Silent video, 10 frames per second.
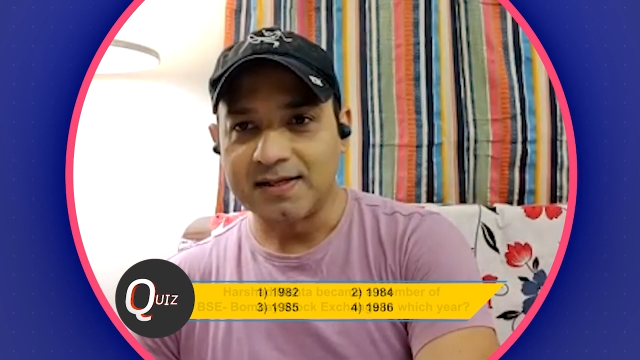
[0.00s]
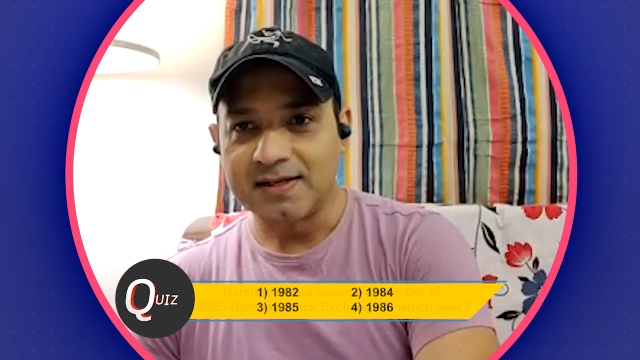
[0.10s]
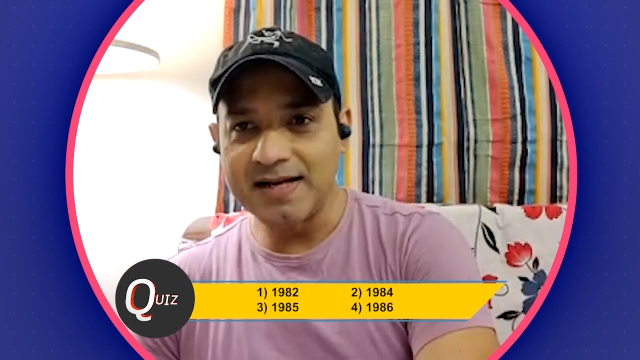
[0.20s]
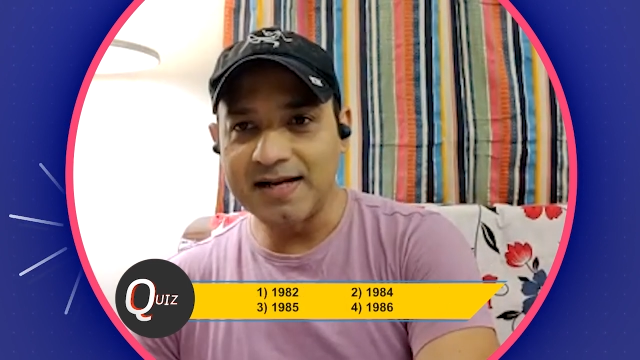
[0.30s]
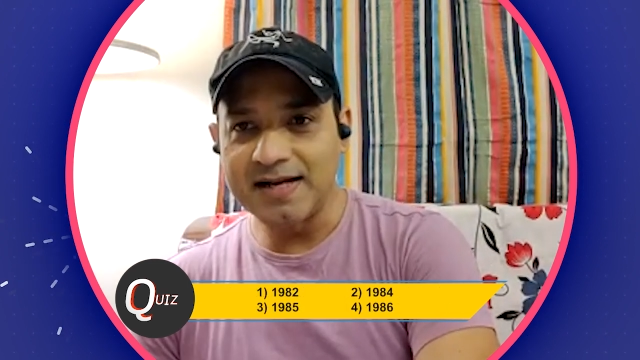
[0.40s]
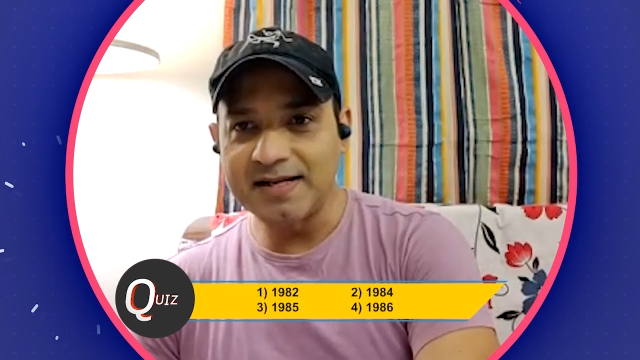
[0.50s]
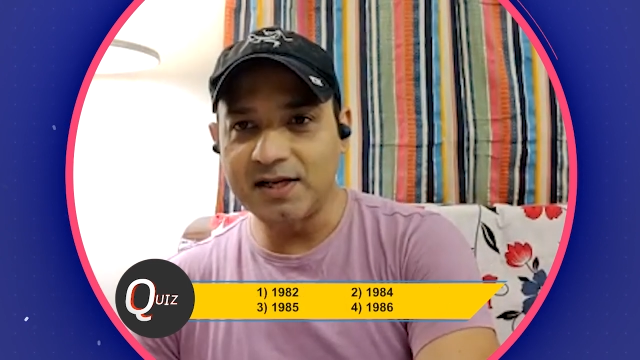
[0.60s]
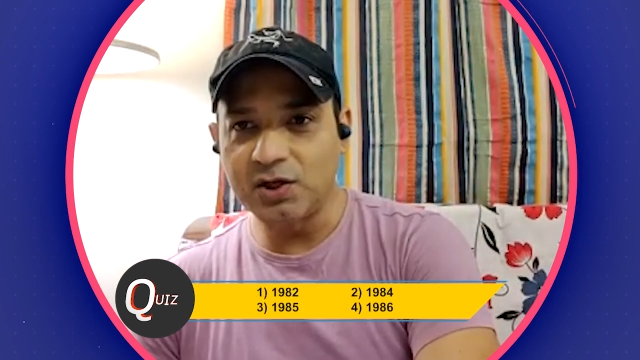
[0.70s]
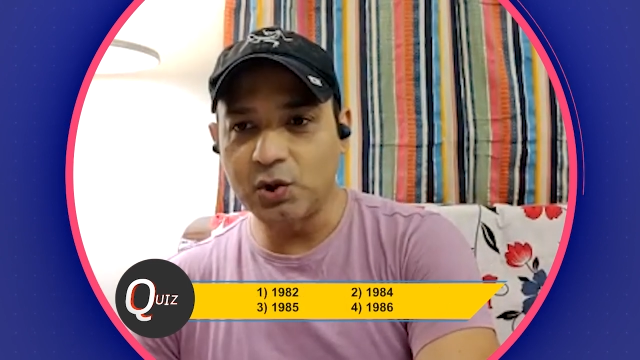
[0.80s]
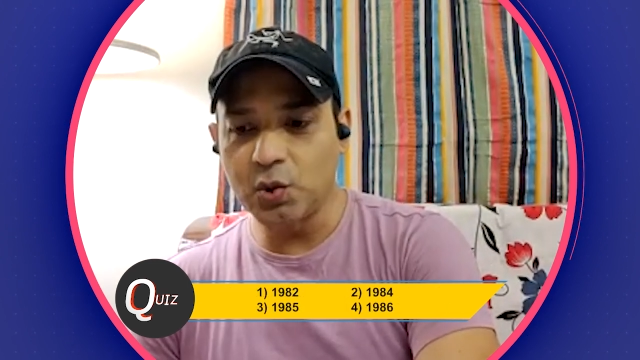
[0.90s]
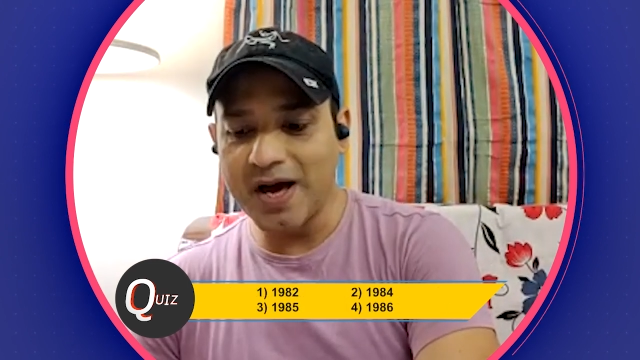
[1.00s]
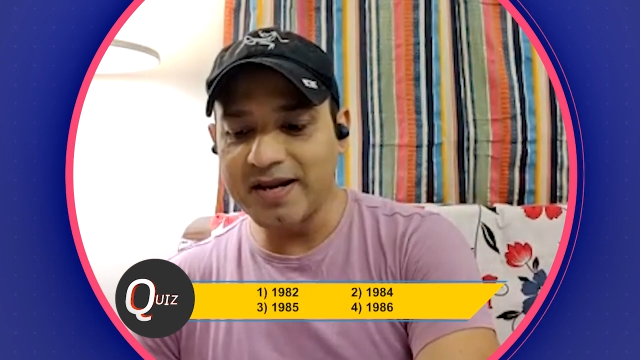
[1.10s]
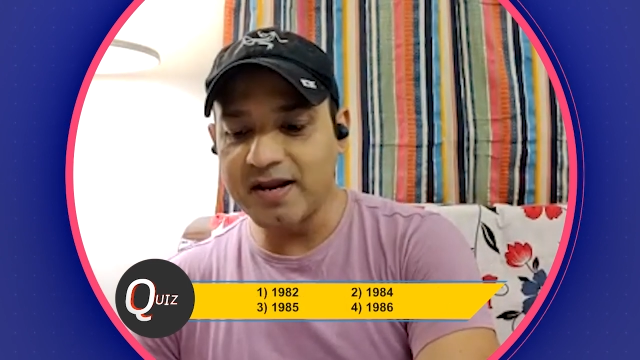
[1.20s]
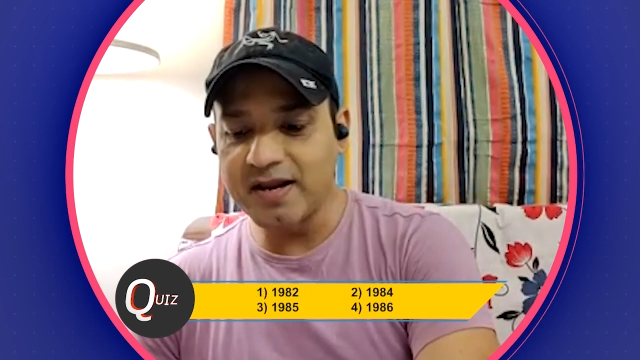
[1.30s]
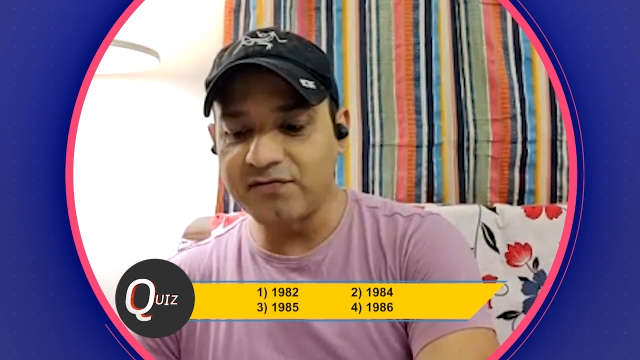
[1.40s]
1982,
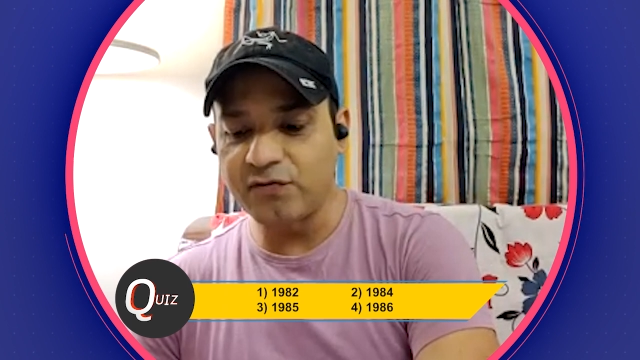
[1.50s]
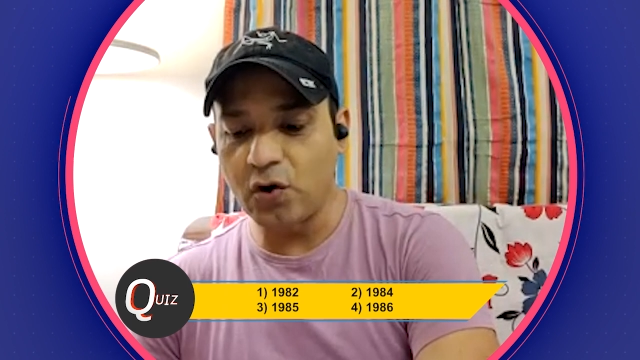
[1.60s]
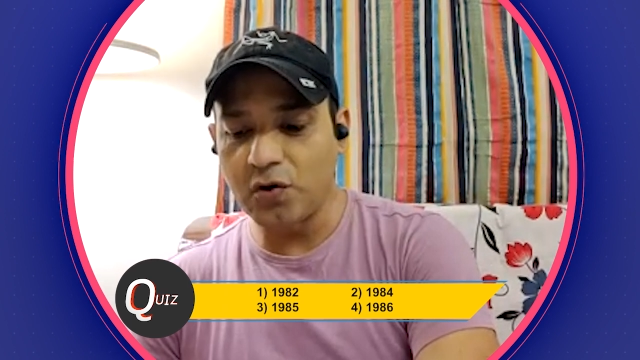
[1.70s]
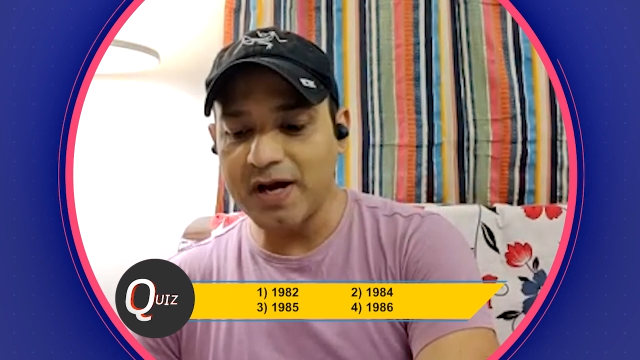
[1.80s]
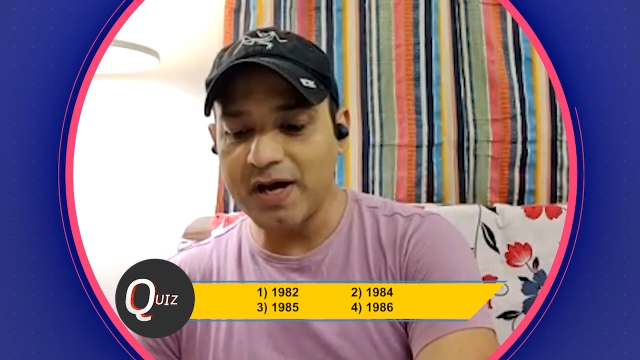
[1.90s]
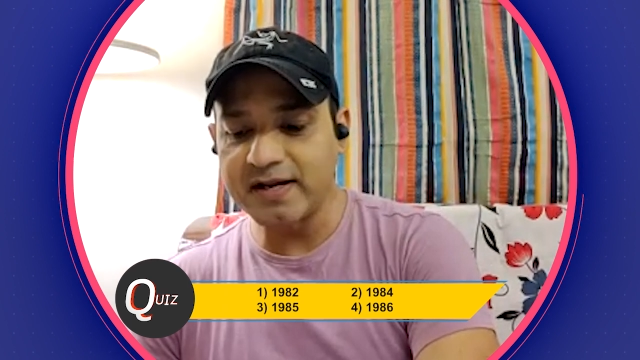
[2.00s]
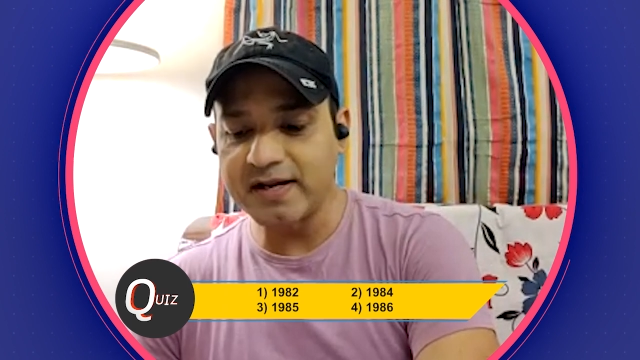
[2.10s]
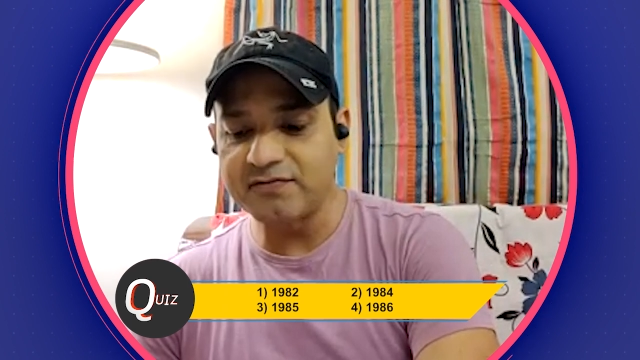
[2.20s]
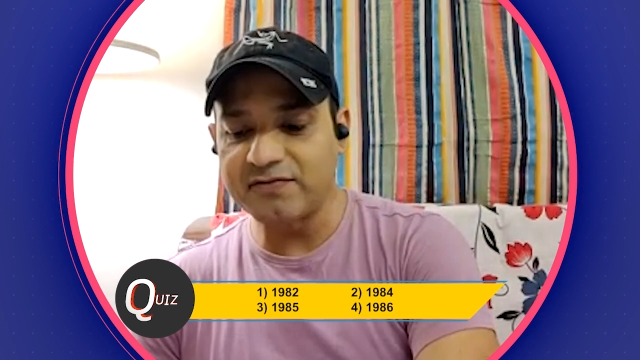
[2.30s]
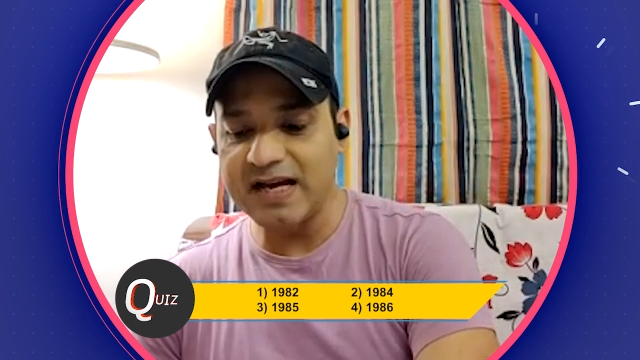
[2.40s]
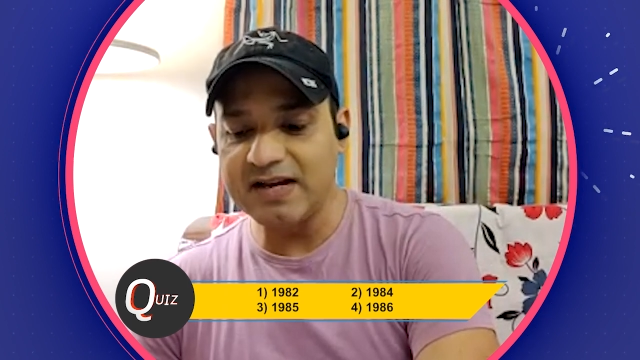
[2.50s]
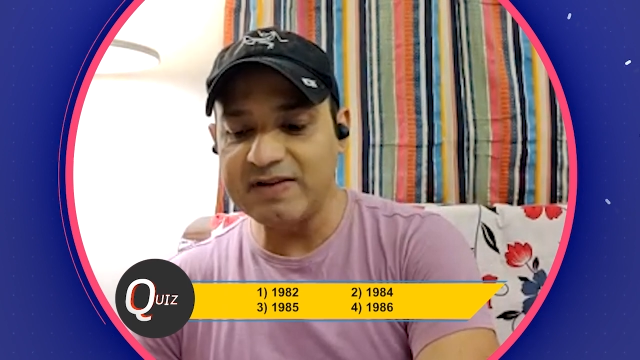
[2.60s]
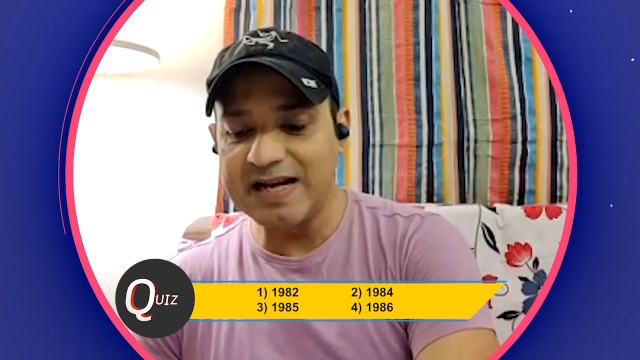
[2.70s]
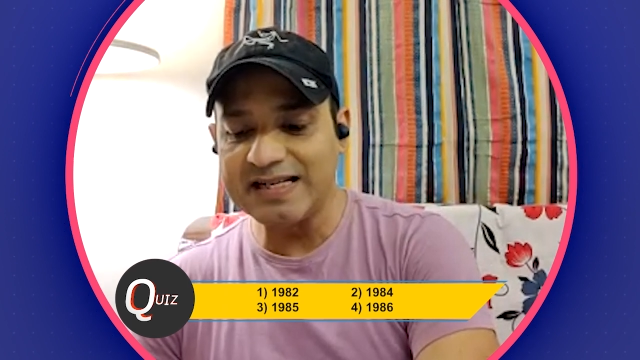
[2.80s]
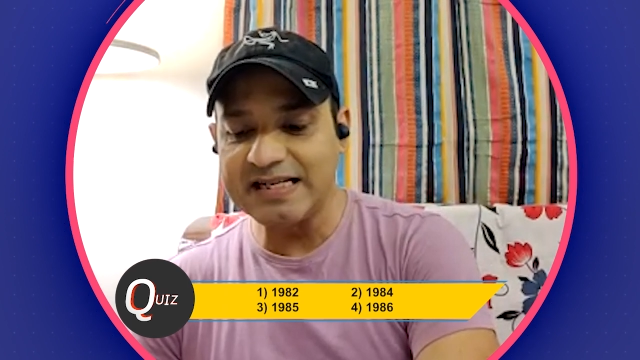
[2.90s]
1984,
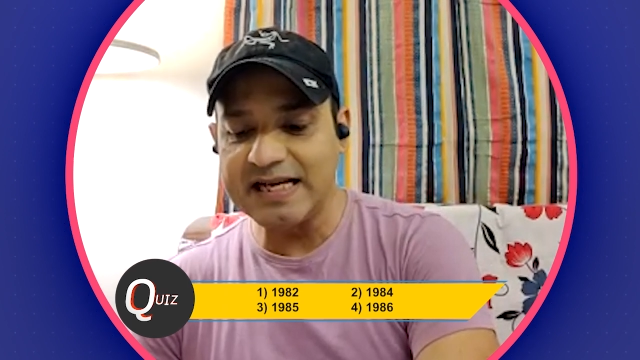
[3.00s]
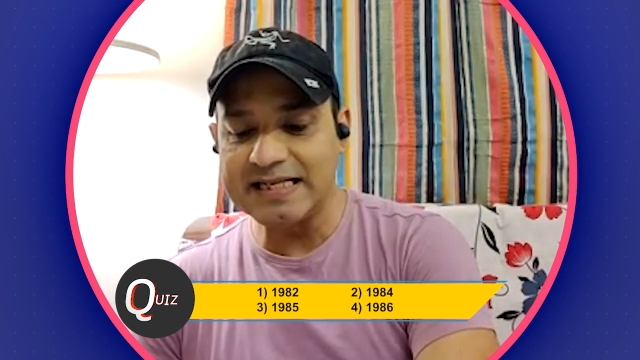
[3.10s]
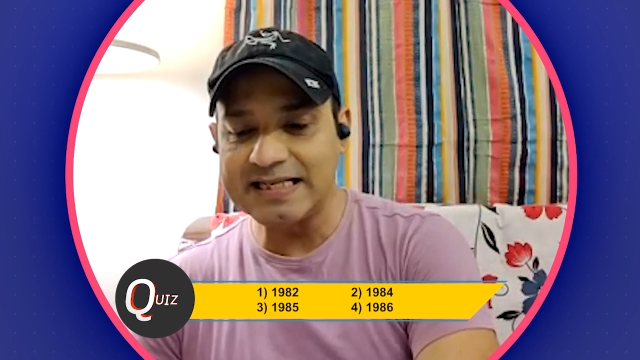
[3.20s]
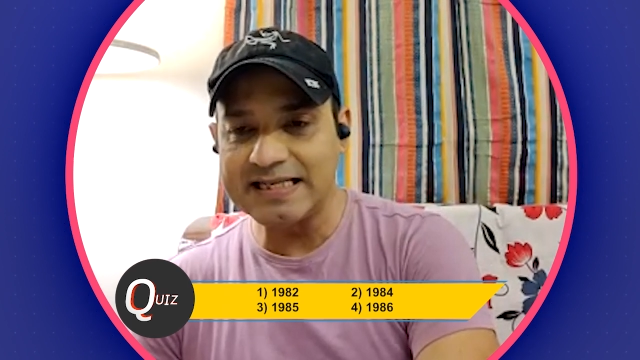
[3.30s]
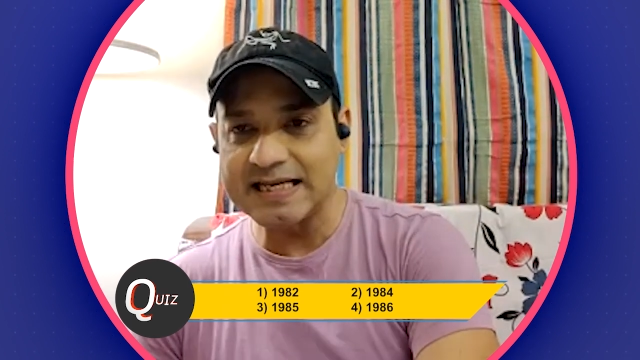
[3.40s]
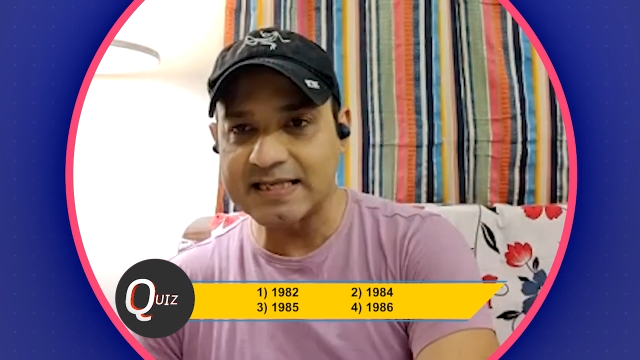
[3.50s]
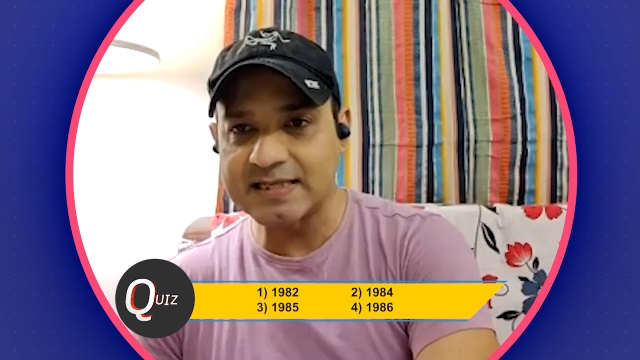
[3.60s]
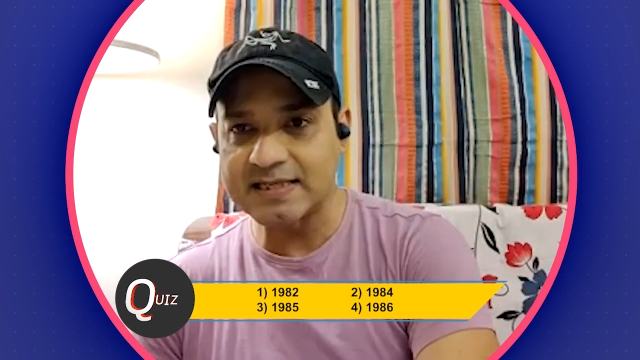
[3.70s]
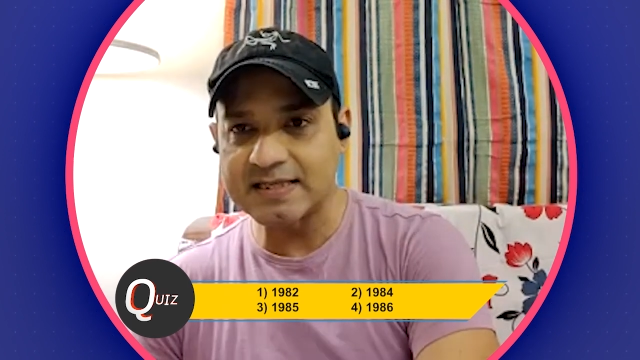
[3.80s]
1985, 1986.